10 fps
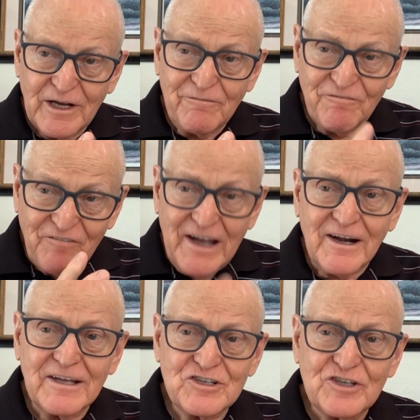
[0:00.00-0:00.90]
I
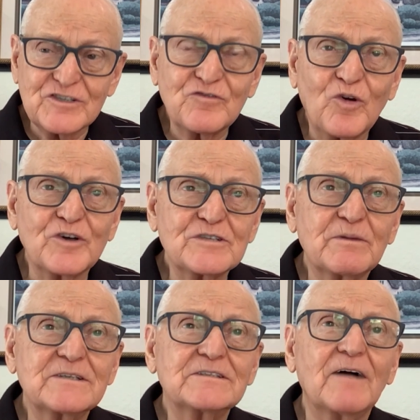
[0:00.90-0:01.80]
finally just forced
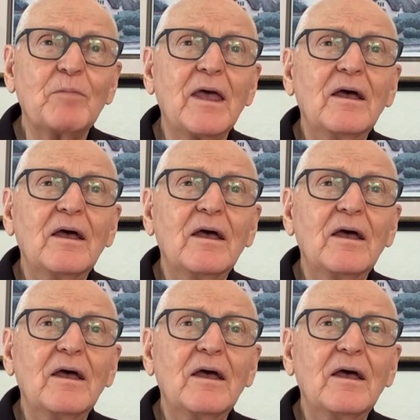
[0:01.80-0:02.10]
myself.